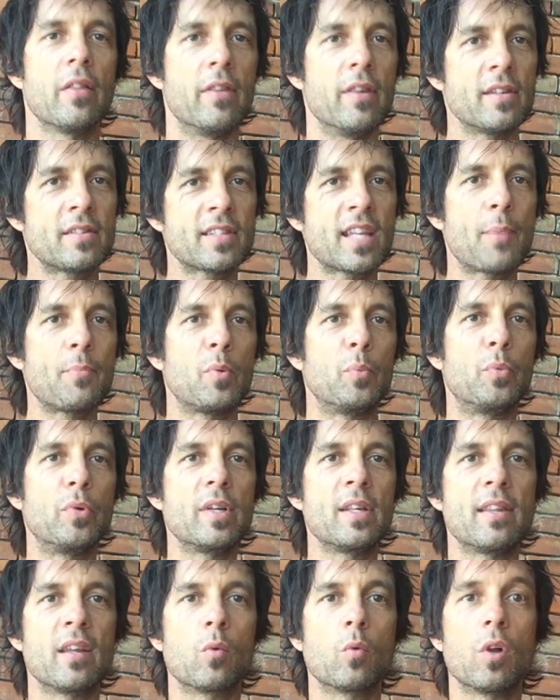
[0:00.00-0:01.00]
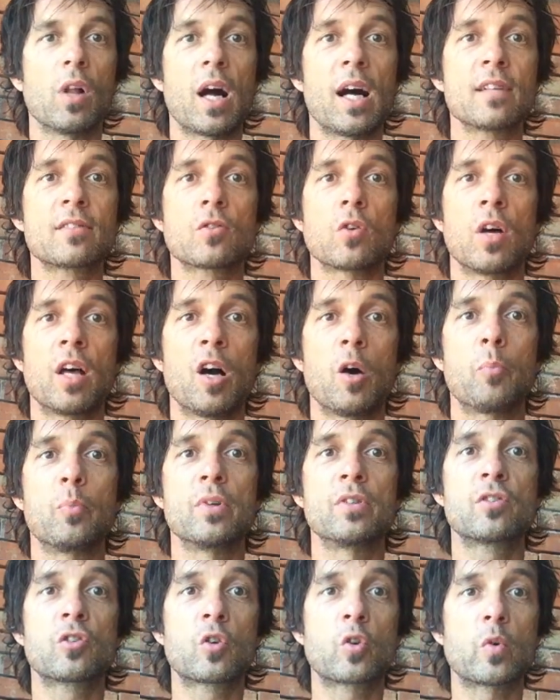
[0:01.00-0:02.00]
This type of breathing will also
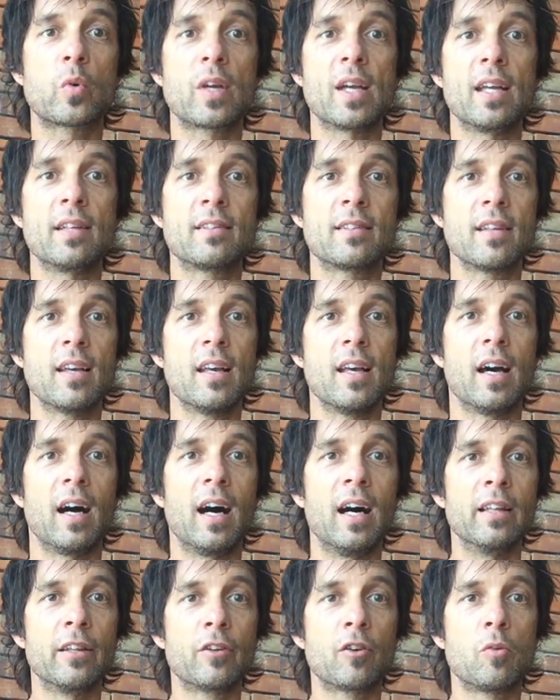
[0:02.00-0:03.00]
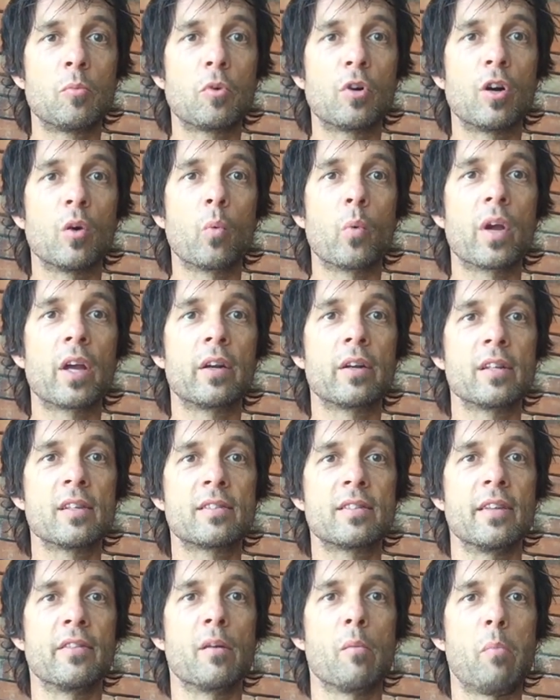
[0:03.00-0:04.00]
help us create a little more
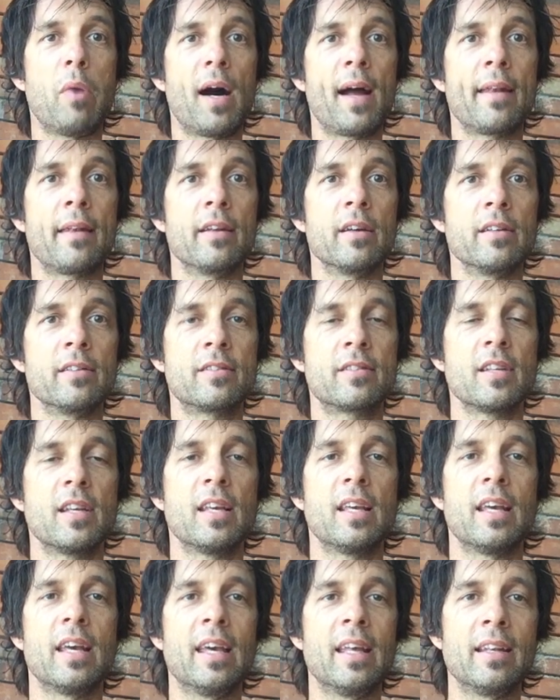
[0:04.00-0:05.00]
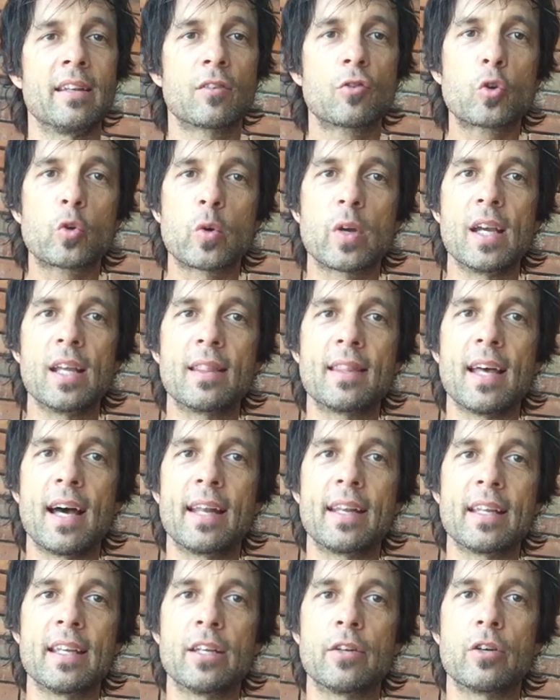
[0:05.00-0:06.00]
awareness in the bandhas and create
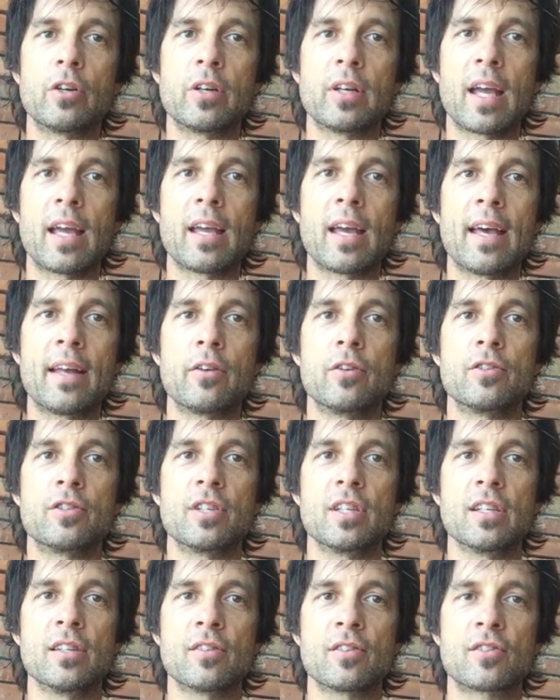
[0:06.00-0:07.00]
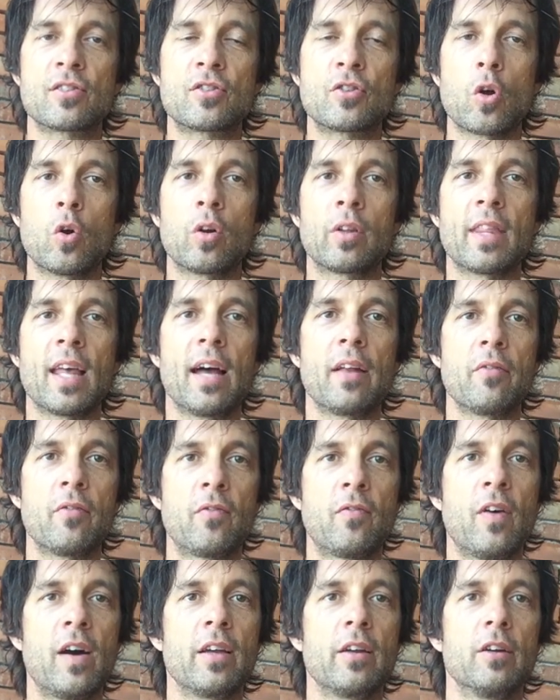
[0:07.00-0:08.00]
that inner energy and stoke that
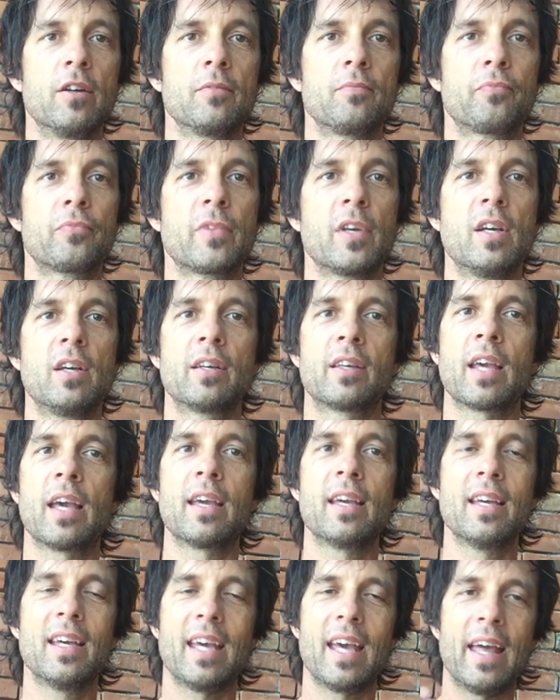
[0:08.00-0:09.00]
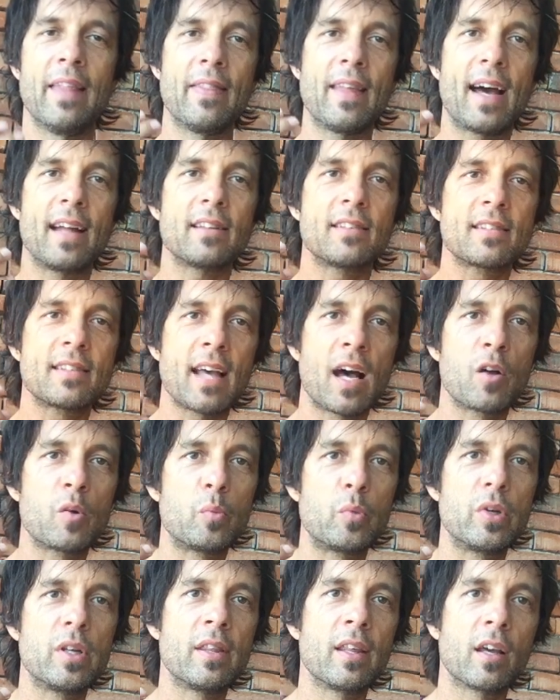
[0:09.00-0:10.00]
fire, okay? And that
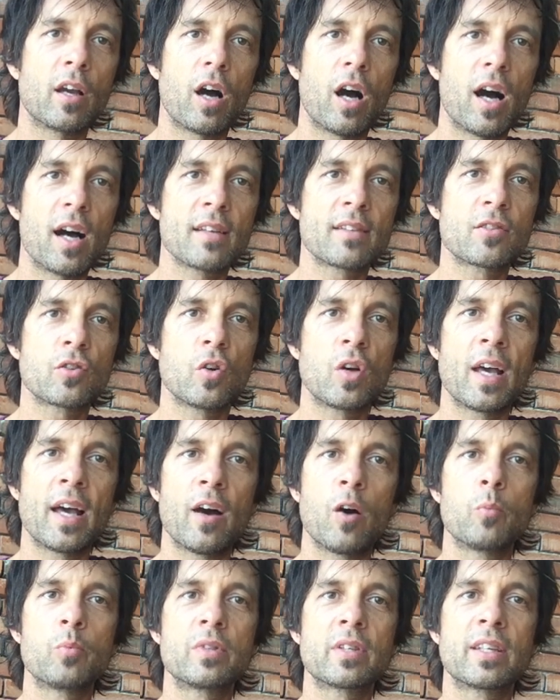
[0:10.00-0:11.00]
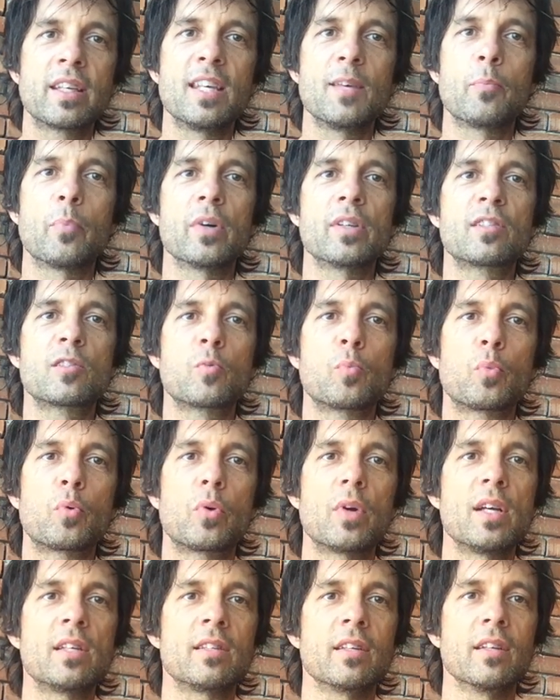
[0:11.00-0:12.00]
sound breathing also helps keep us
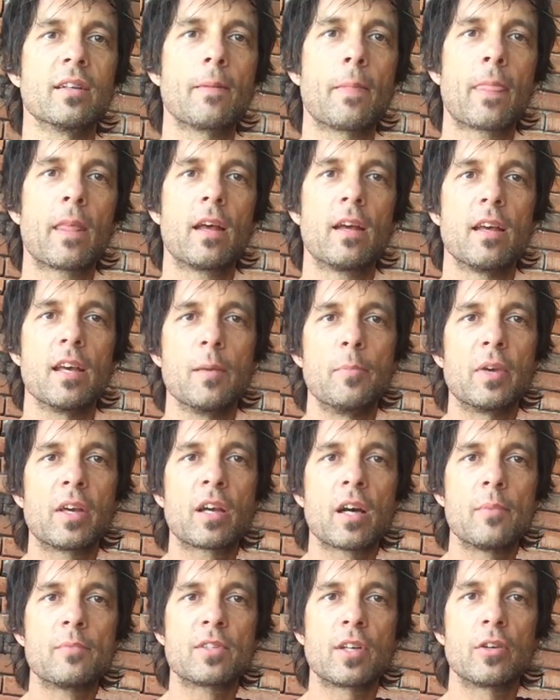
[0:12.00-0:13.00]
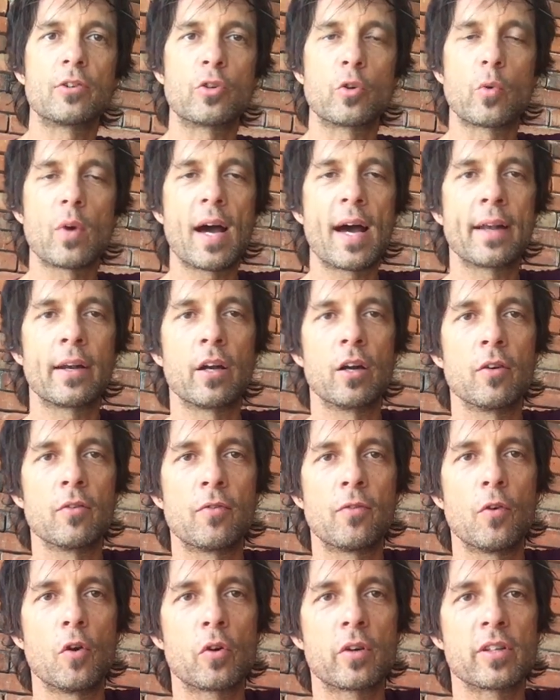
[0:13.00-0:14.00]
present. It becomes our dharana, our
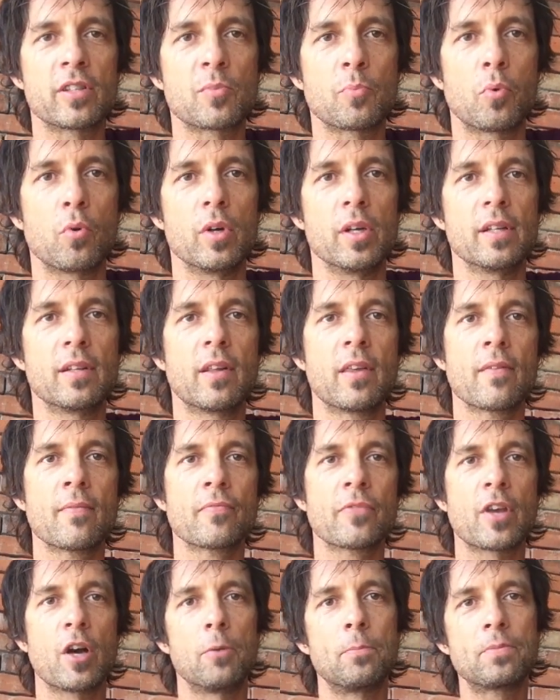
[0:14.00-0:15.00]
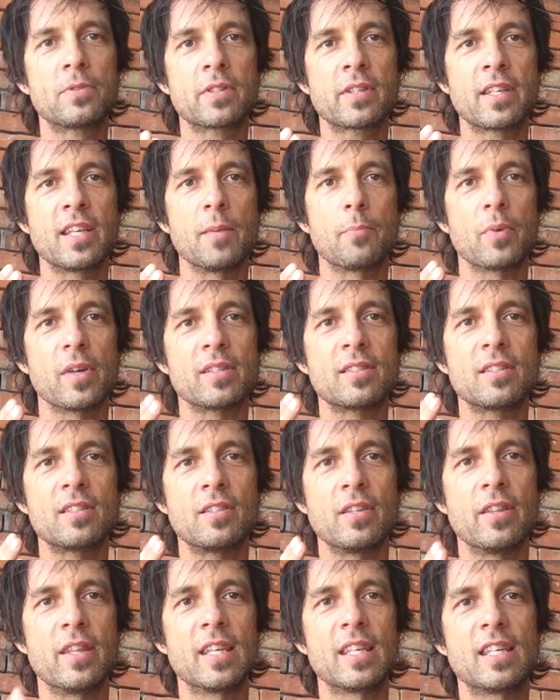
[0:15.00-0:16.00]
focus point. Helps keep
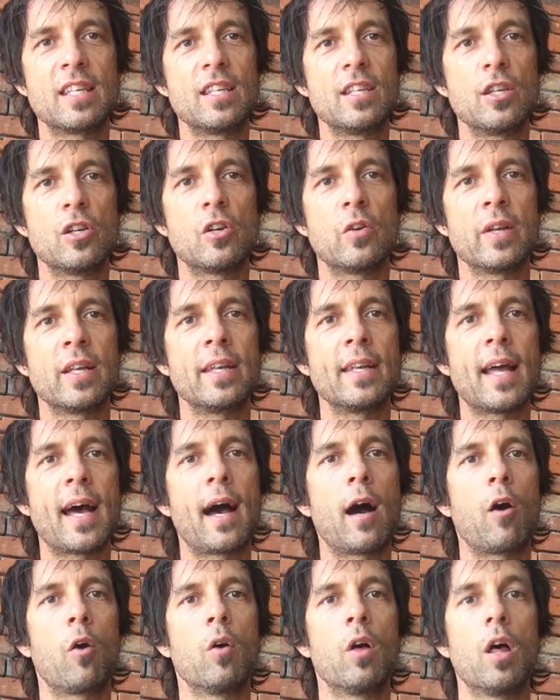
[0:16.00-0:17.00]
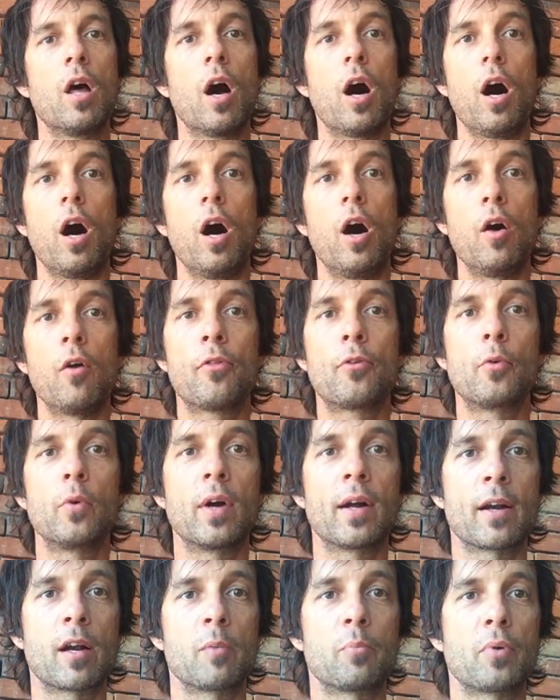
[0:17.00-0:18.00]
us to the here and now all
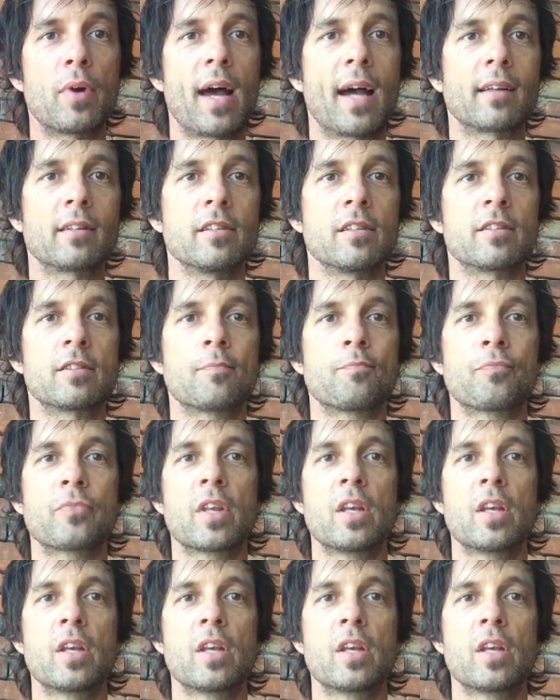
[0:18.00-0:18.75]
throughout our practice.